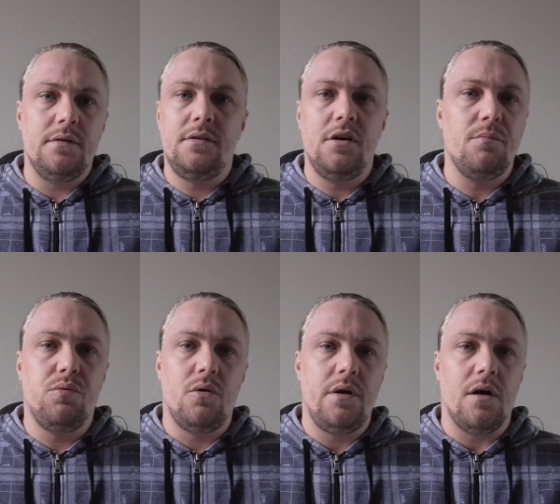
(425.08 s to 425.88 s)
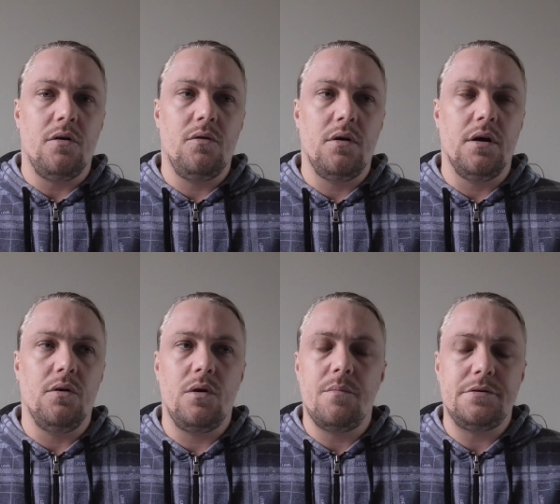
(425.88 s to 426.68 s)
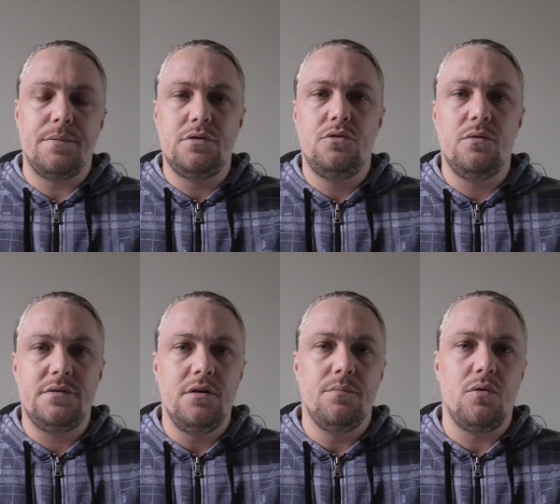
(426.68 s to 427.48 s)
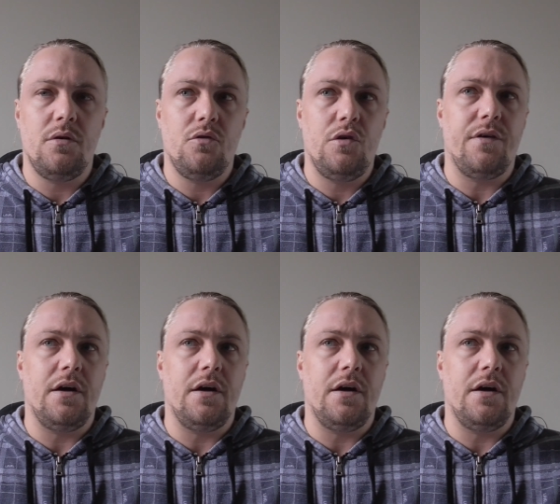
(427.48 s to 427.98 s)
in Singapore now? What am I supposed to do with Singapore?